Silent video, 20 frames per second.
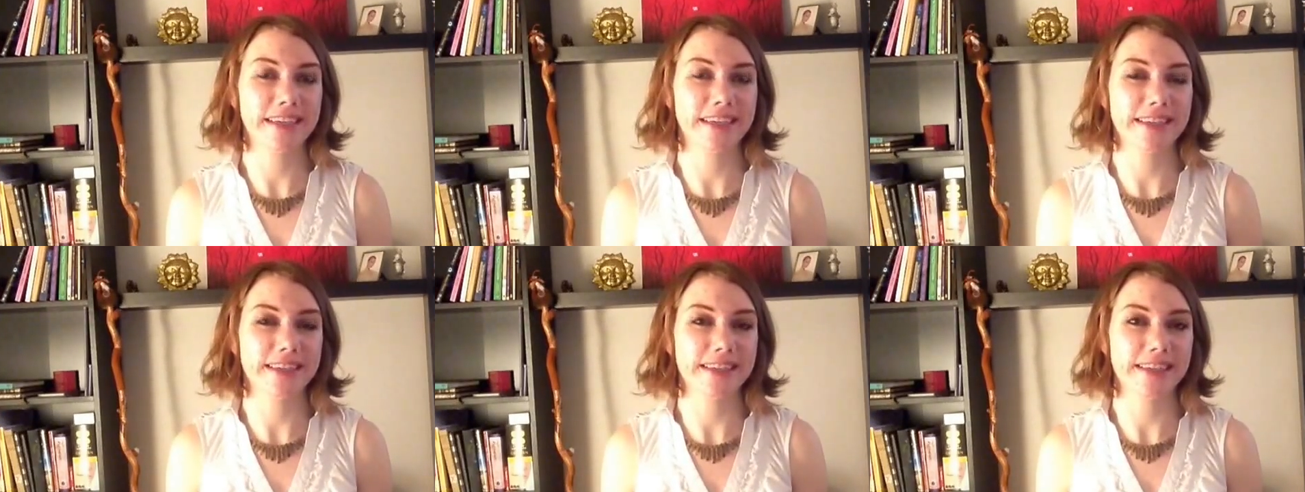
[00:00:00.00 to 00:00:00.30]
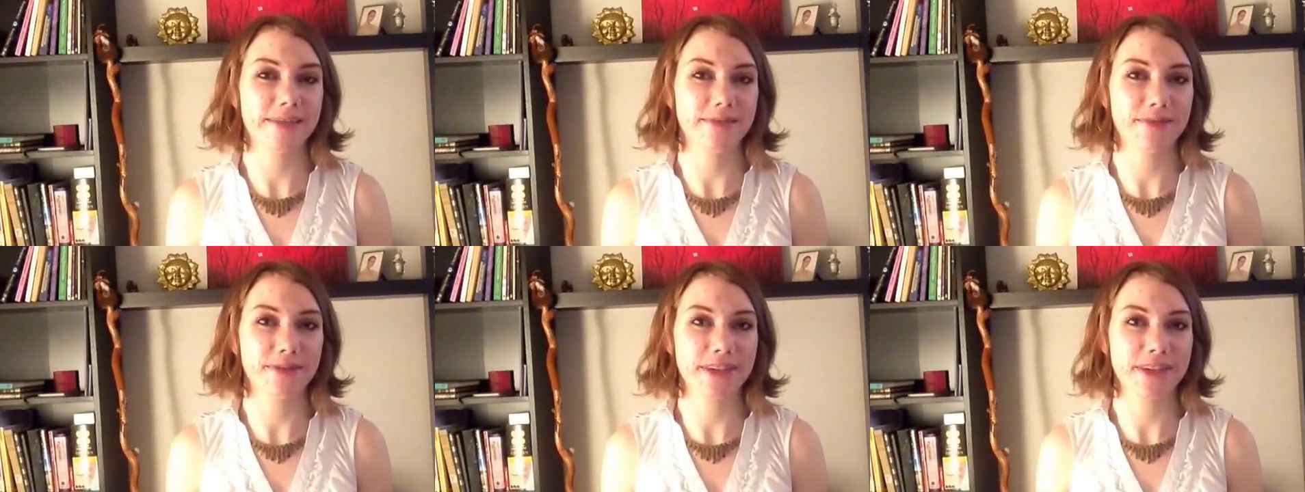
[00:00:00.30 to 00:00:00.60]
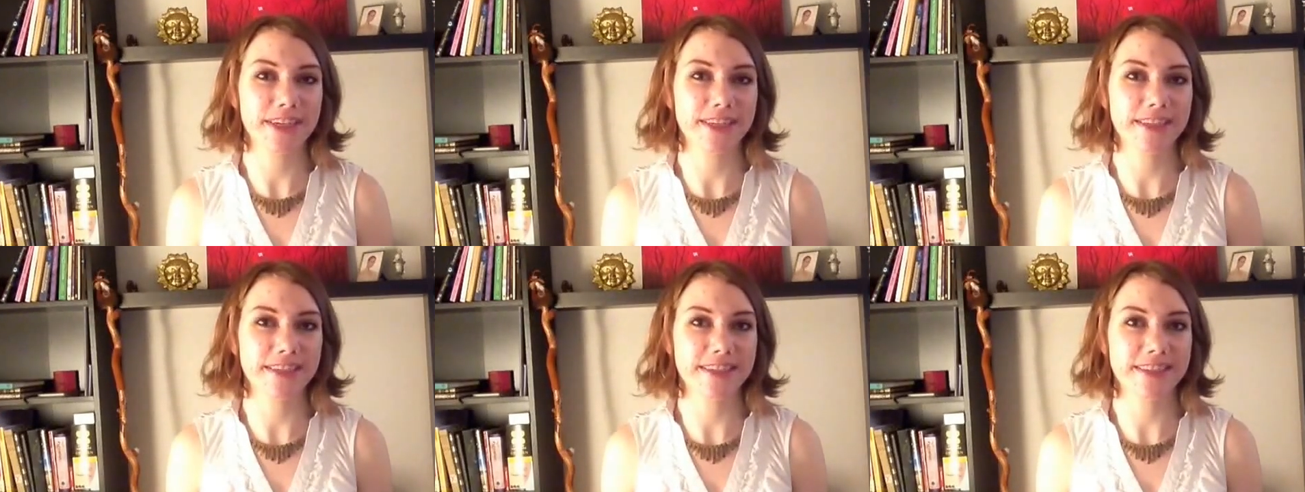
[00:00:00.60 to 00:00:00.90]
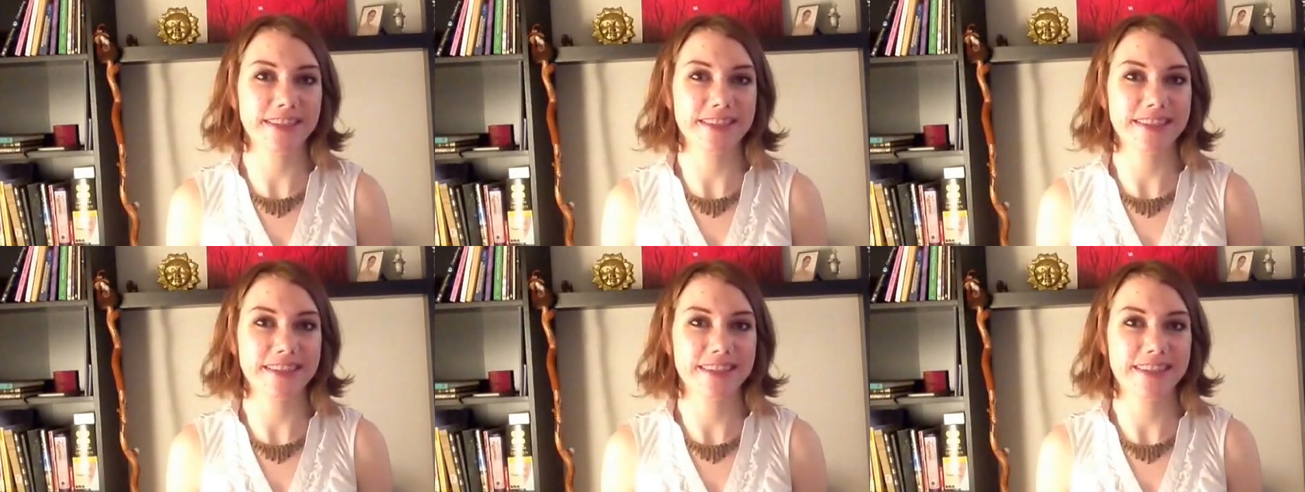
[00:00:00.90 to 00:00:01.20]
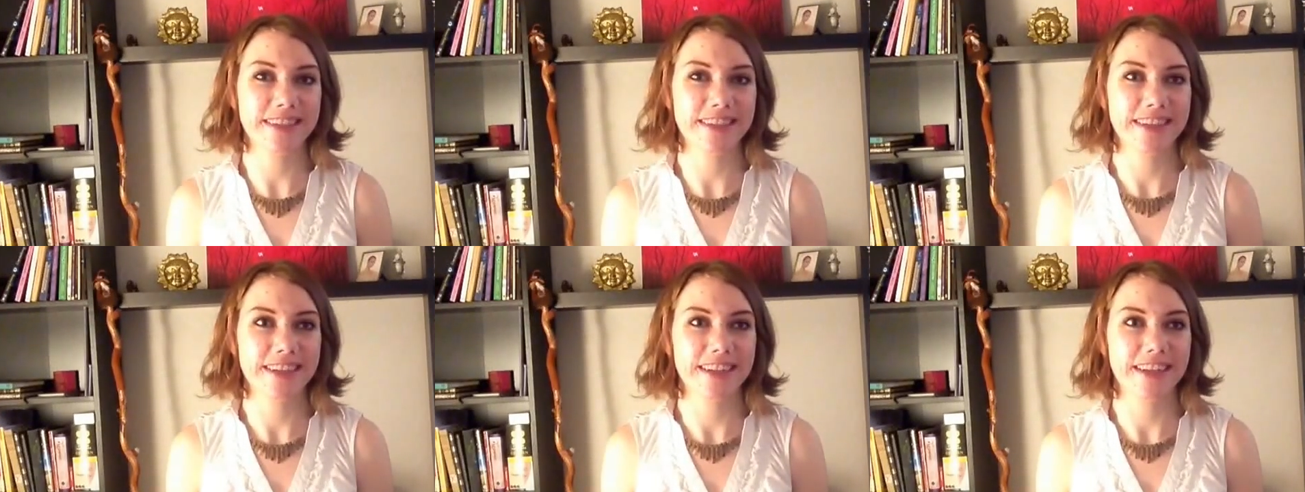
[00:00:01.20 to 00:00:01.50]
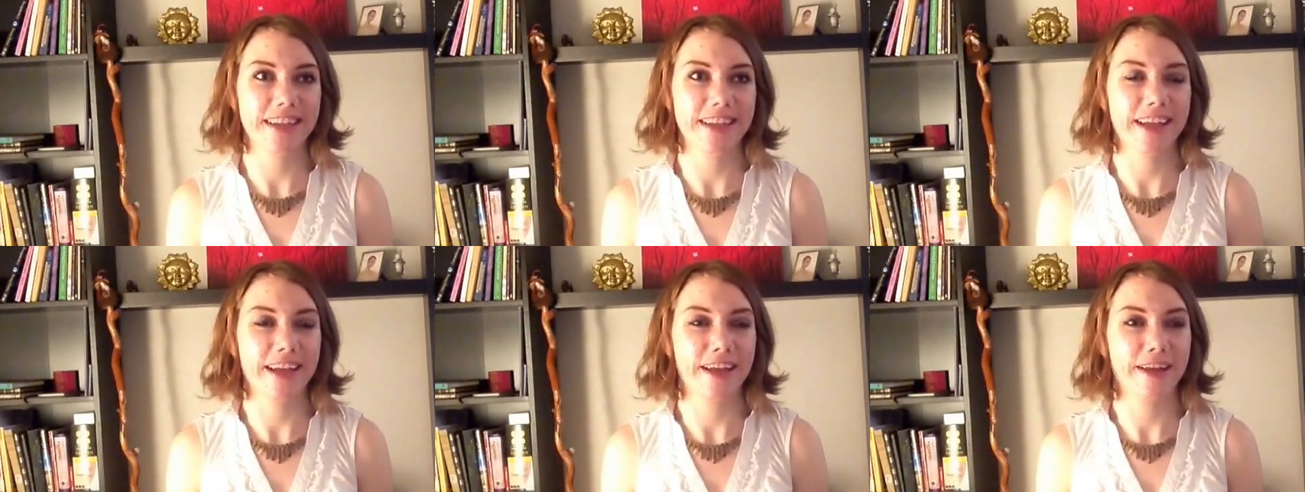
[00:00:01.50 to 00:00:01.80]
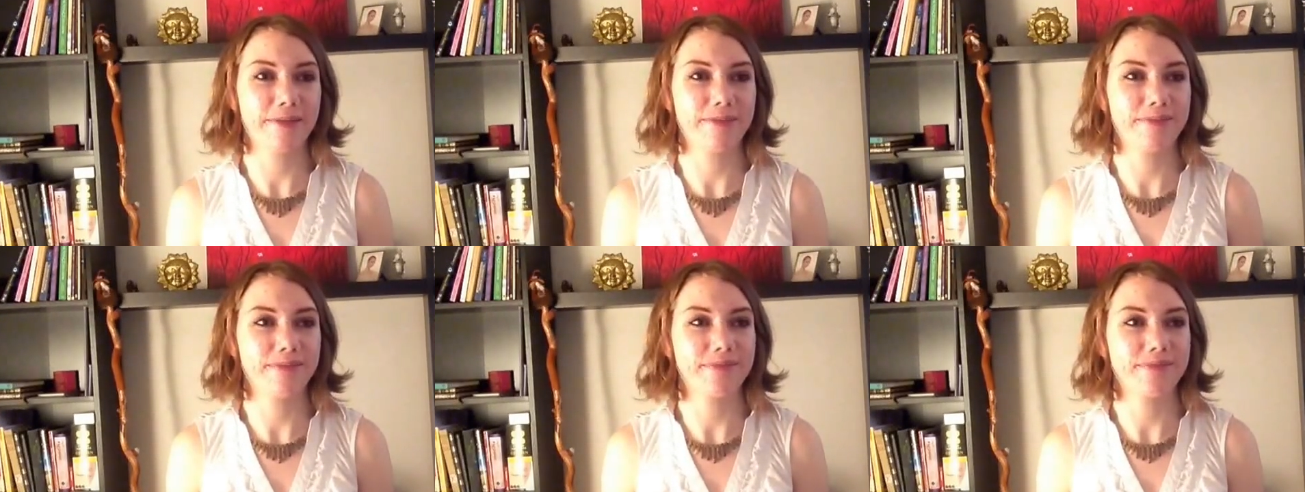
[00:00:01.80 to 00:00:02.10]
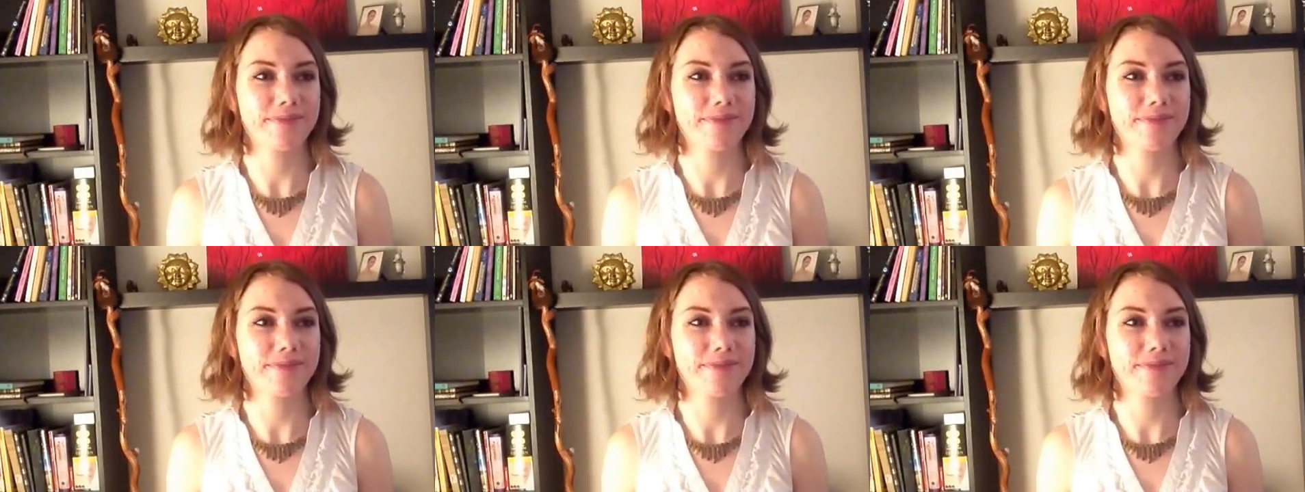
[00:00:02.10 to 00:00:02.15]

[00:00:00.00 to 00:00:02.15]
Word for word: sufferers, um,